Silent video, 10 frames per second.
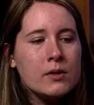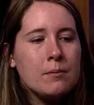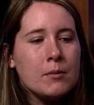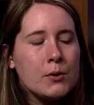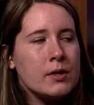
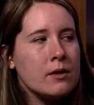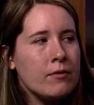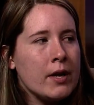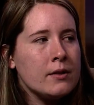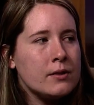some music
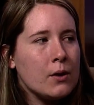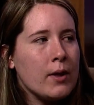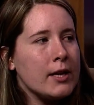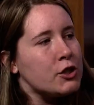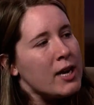events. So
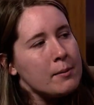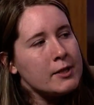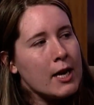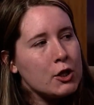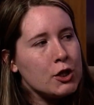like jam
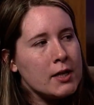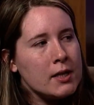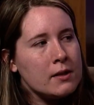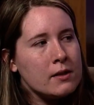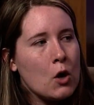
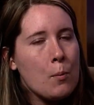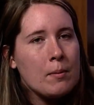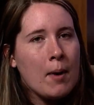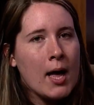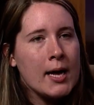sessions and open
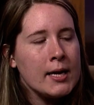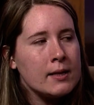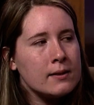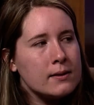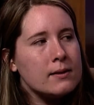
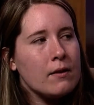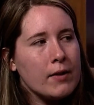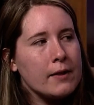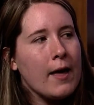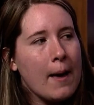mics, stuff
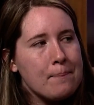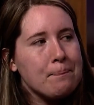like that.